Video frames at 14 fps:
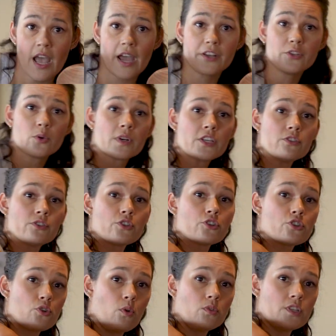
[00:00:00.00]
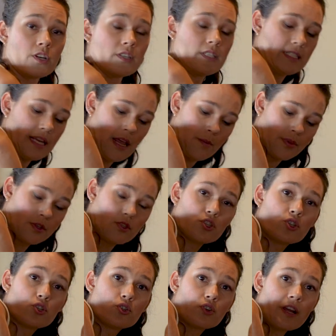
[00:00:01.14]
and you want to use your shoulder to tamp
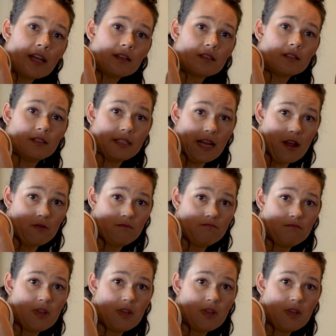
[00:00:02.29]
straight down.